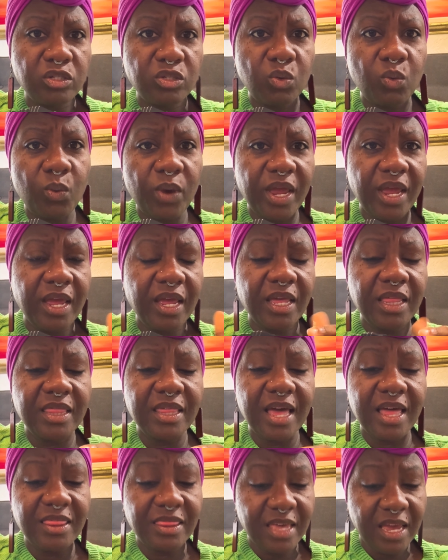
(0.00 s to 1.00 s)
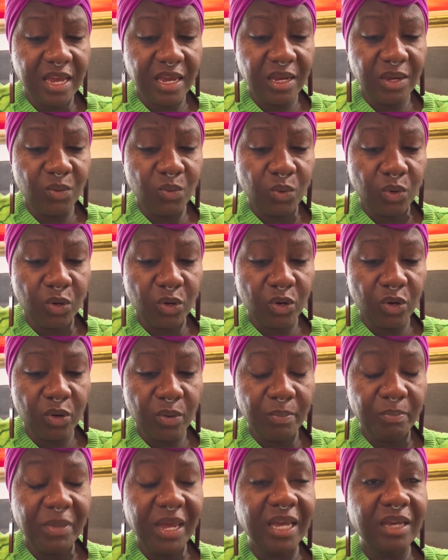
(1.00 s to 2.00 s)
the way that they were
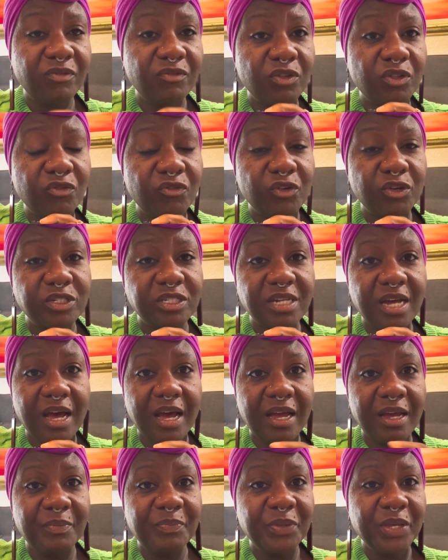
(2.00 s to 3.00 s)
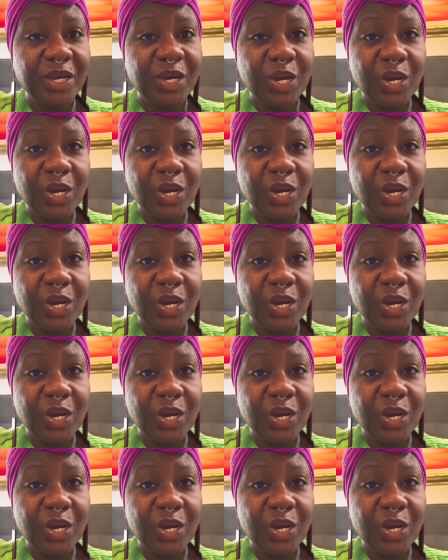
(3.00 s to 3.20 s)
made for the first time,